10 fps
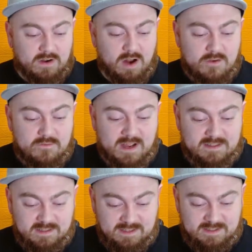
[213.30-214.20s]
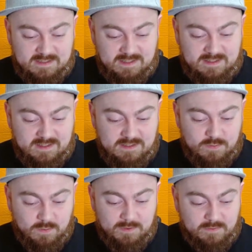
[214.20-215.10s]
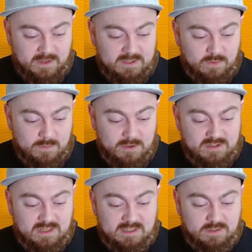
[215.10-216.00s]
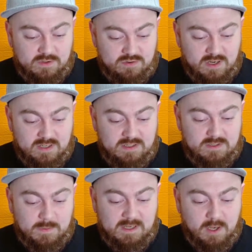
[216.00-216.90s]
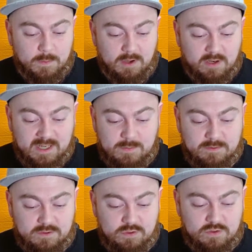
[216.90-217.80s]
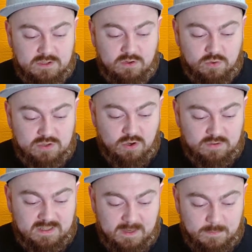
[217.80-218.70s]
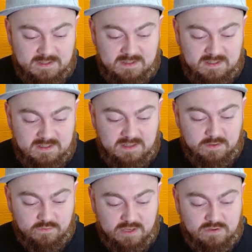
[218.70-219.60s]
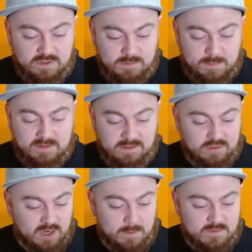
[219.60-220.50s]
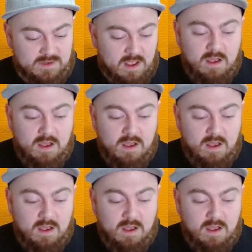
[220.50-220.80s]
unvaccinated citizens will be faced with much tighter restrictions, being unable to use close contact businesses like restaurants, bars, and gyms.